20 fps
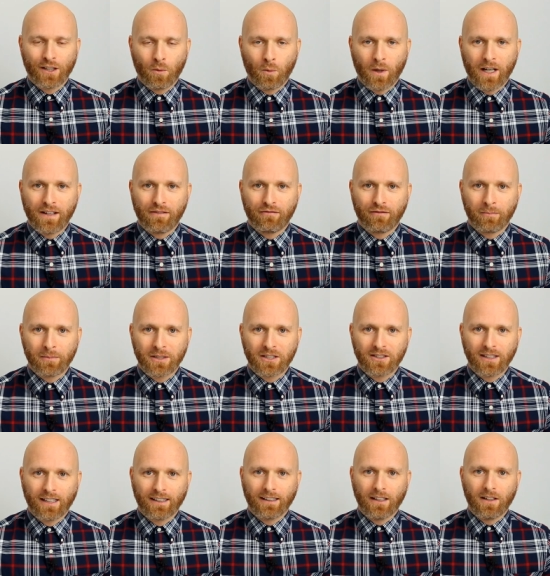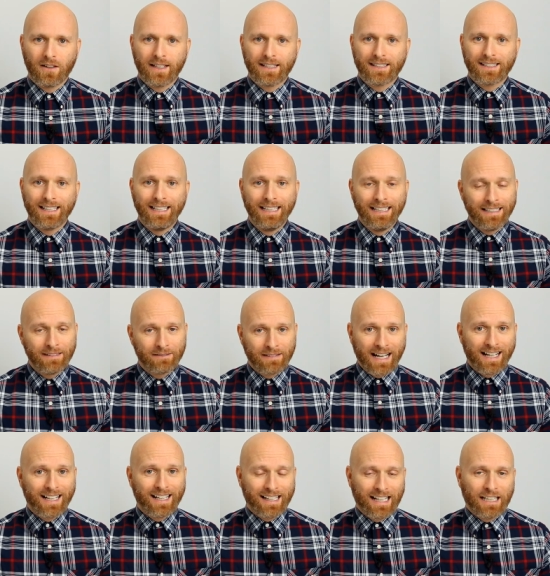away from sunlight.
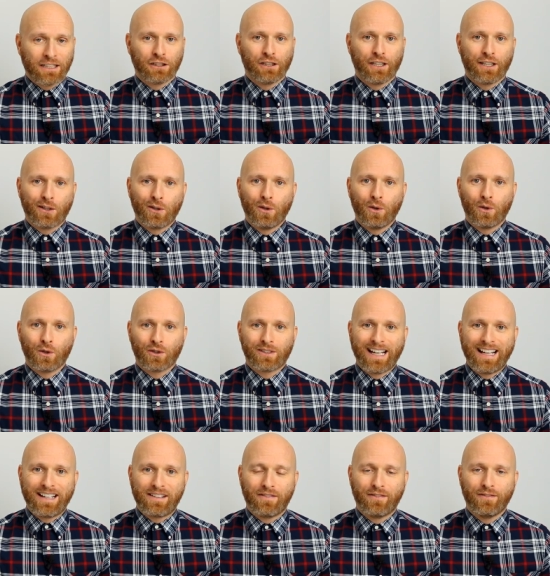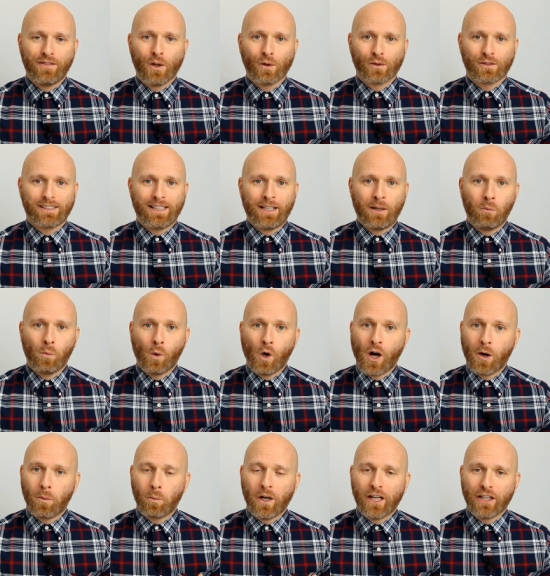That can actually cause a fault in
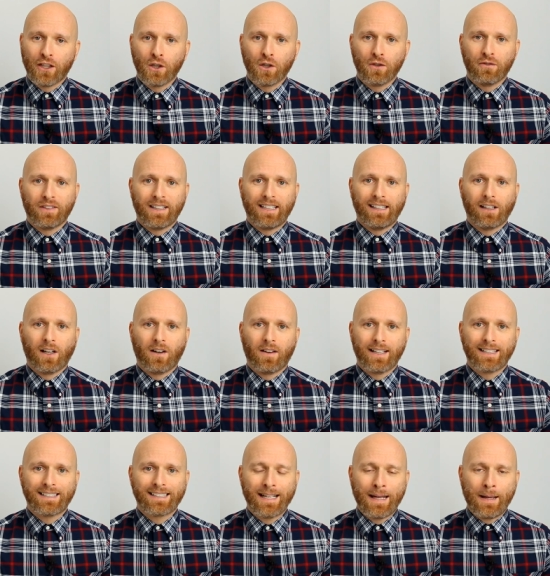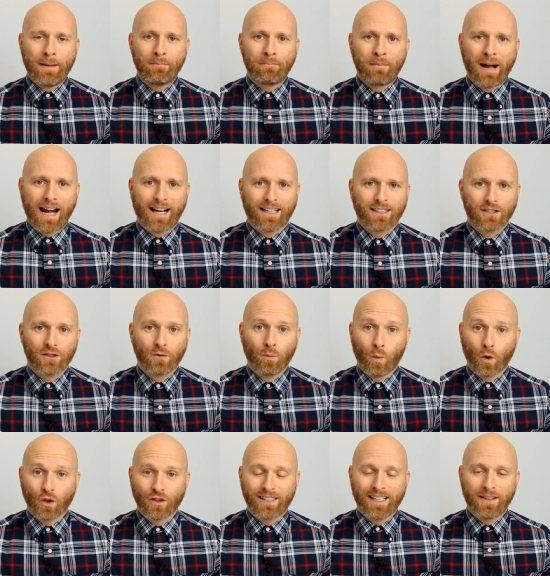wine where UV light impacts
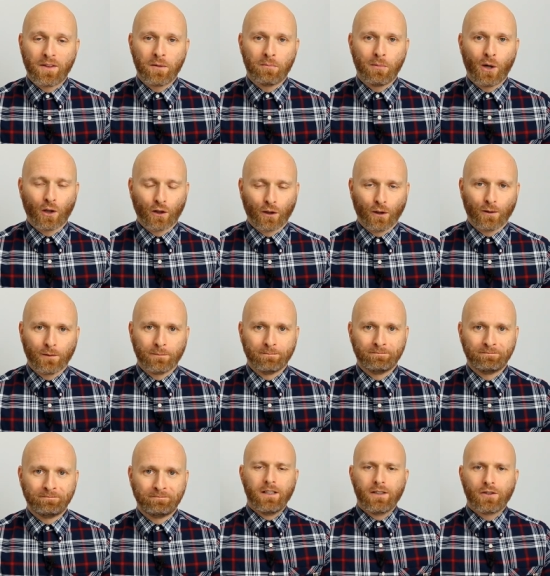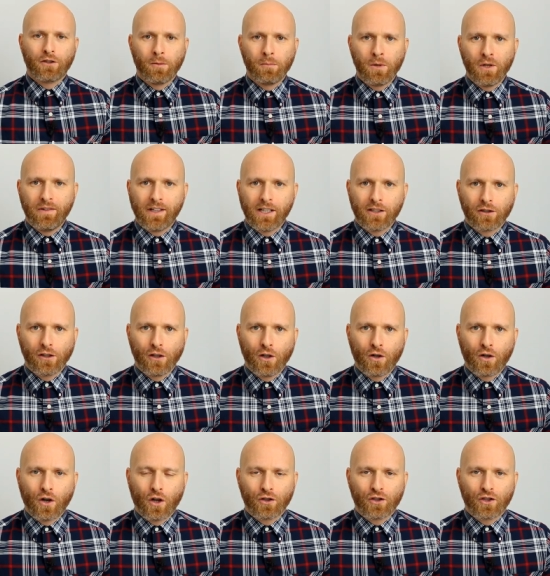what's in the bottle. So moving us
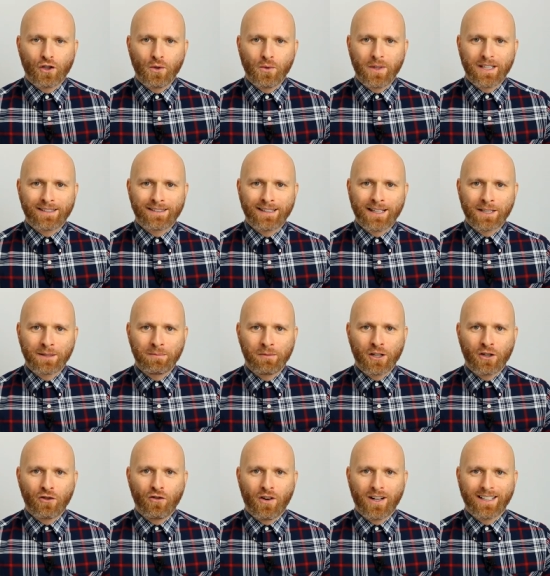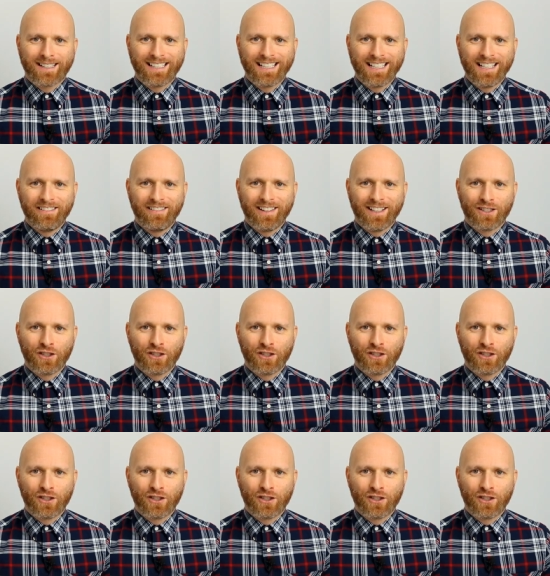along onto assessment criteria